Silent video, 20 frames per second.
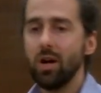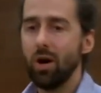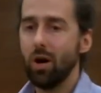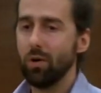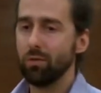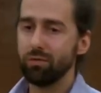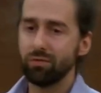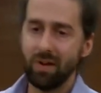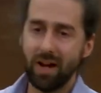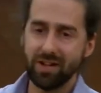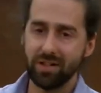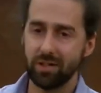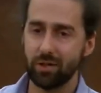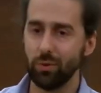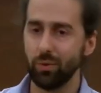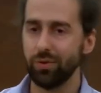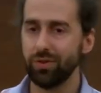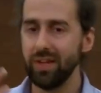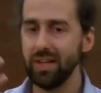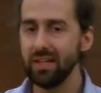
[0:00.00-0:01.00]
of
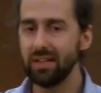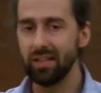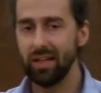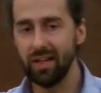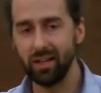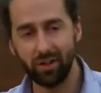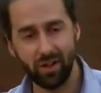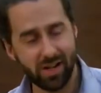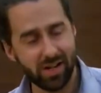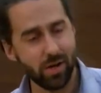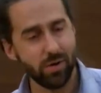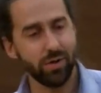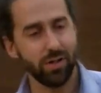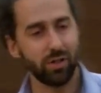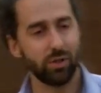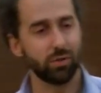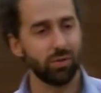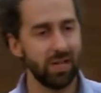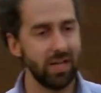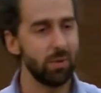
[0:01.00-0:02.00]
radical thinking. And I don't
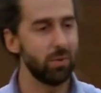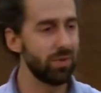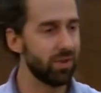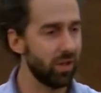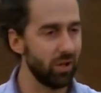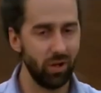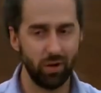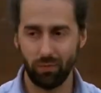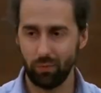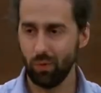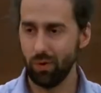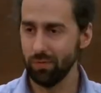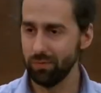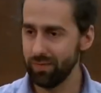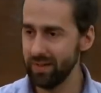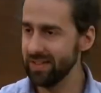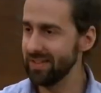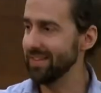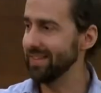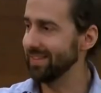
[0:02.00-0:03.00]
agree with a lot of what
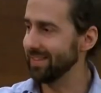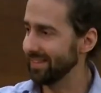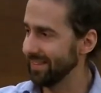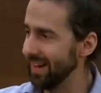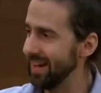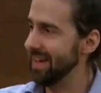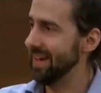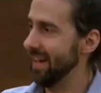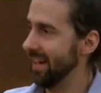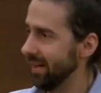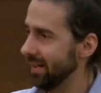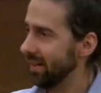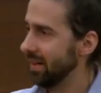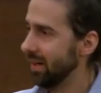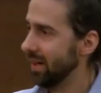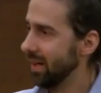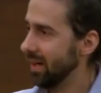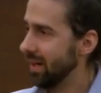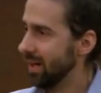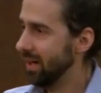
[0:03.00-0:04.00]
Vit is saying.
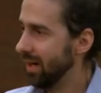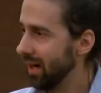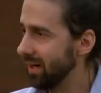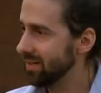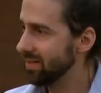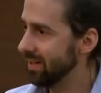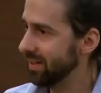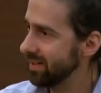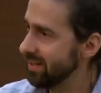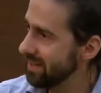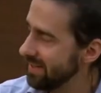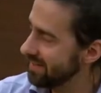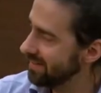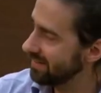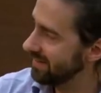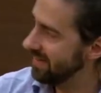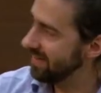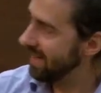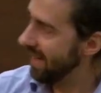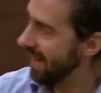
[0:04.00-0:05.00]
I suddenly
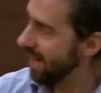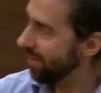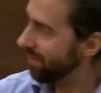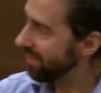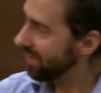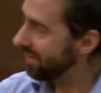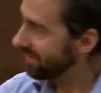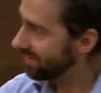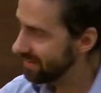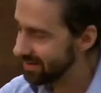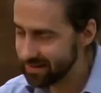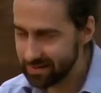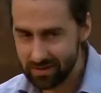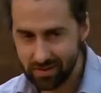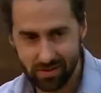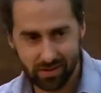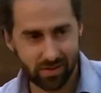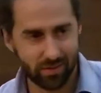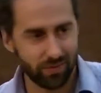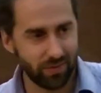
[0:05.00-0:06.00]
see how the
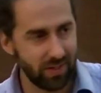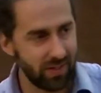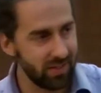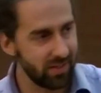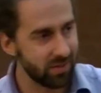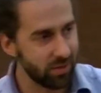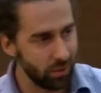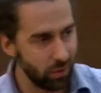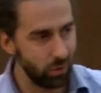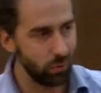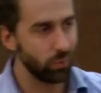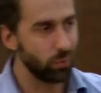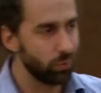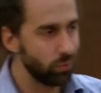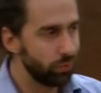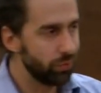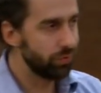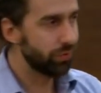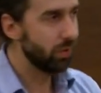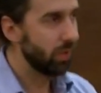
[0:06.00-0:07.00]
existence of these
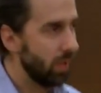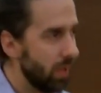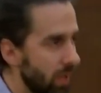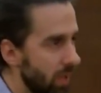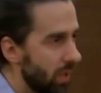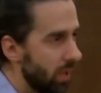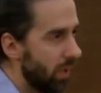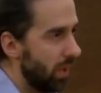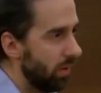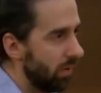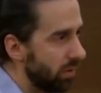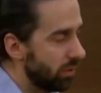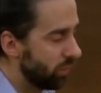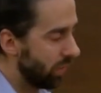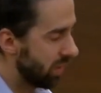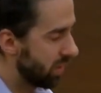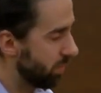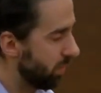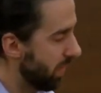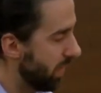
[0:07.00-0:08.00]
tools are
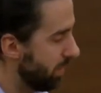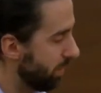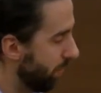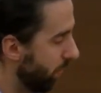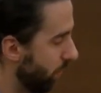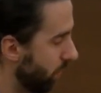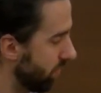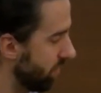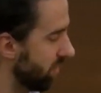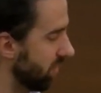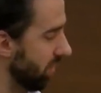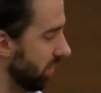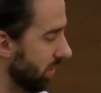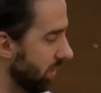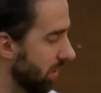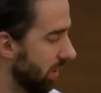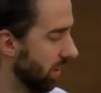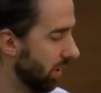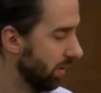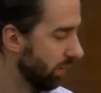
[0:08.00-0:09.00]
incredibly
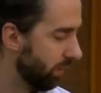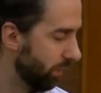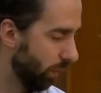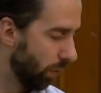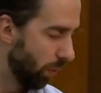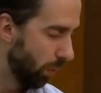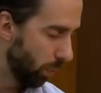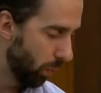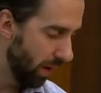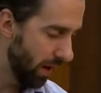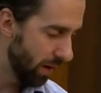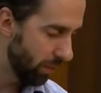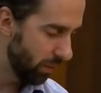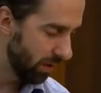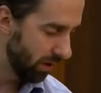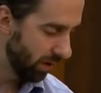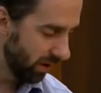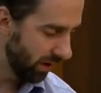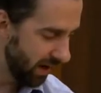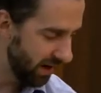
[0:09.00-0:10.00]
important for where
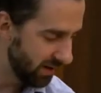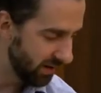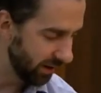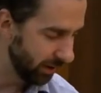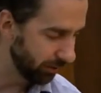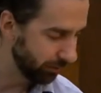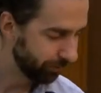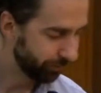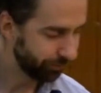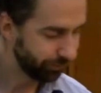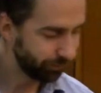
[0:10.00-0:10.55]
we are heading.